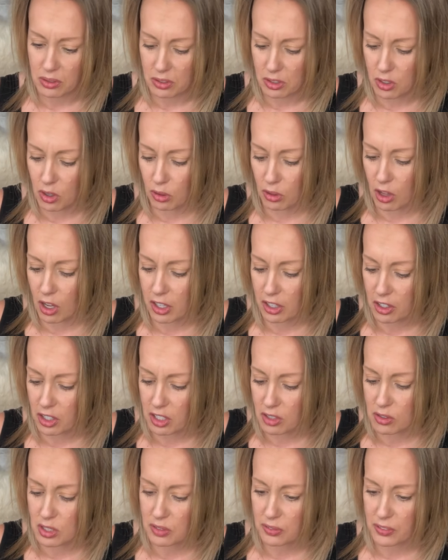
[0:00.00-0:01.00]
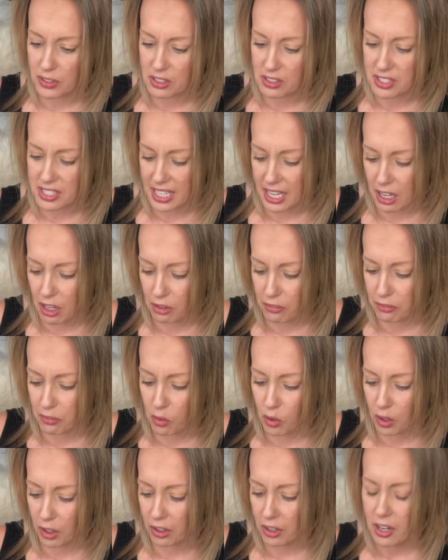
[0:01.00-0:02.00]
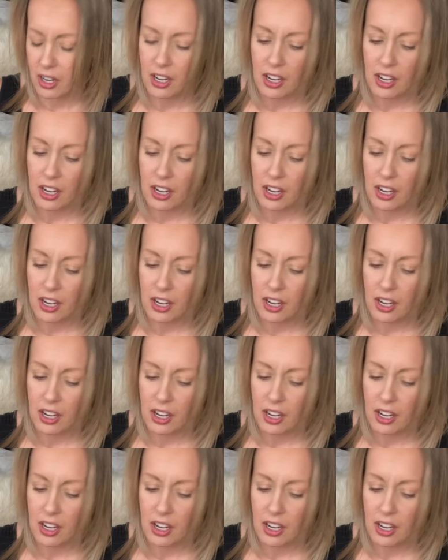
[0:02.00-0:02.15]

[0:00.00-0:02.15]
no longer use for yourself or